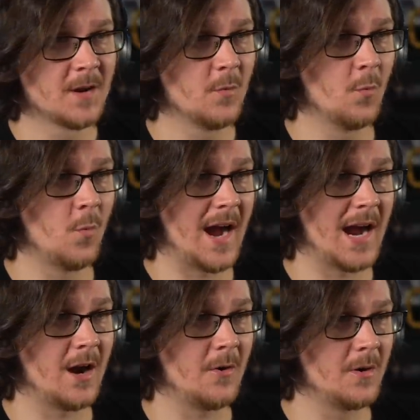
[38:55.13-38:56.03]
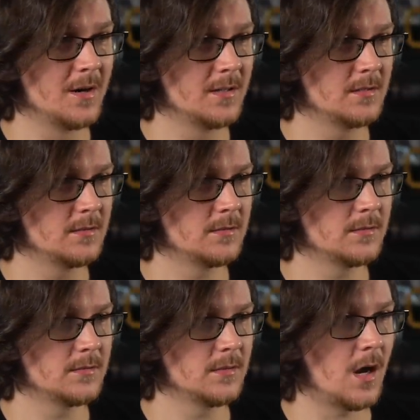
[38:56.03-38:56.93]
Wow.
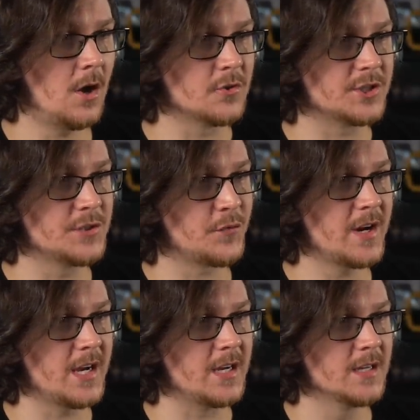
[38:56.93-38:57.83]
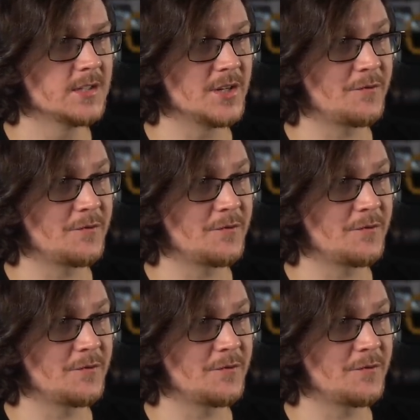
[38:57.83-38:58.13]
Oh, she's free. She's